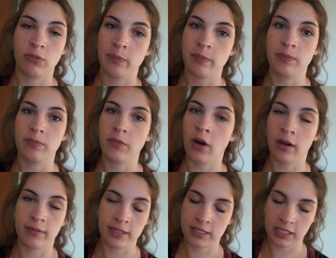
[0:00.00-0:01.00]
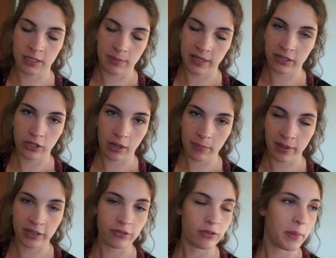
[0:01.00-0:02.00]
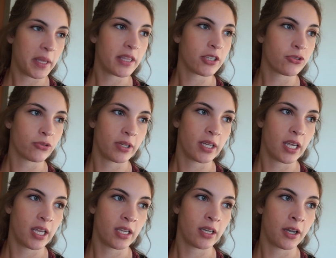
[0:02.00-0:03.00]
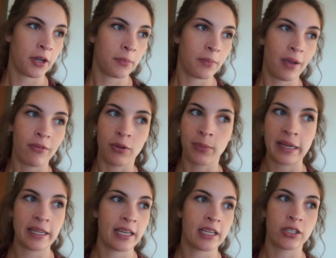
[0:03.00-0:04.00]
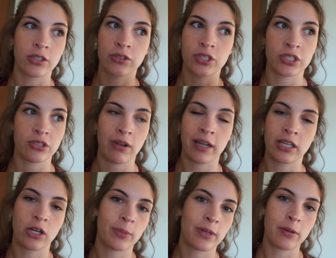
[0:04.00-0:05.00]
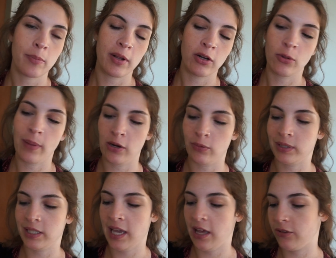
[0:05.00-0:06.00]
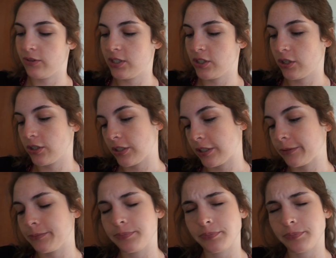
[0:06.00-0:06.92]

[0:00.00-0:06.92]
would obviously be a lot better for me than drinking every weekend or just cracking open a beer no matter what the calories are. So